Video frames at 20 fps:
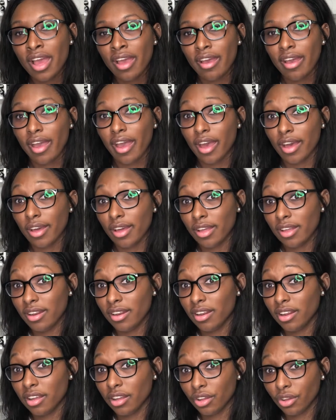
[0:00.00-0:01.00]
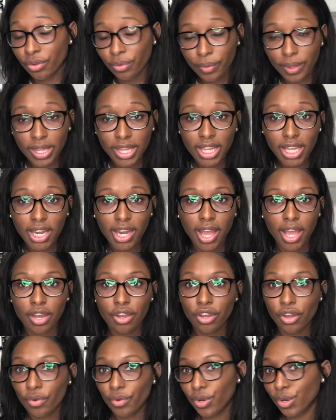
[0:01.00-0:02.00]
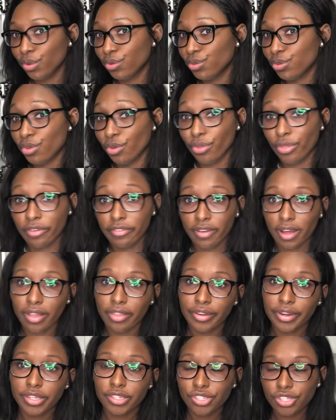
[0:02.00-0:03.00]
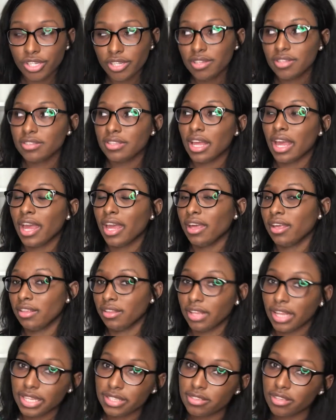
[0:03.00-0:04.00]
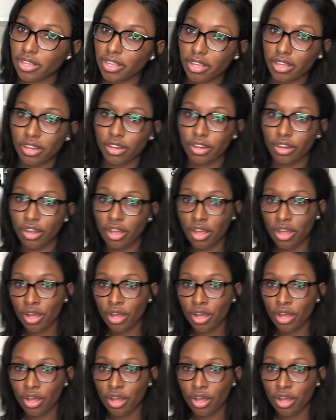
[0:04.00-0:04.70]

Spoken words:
had Queen, and no one knows who the father is. She's a light-skinned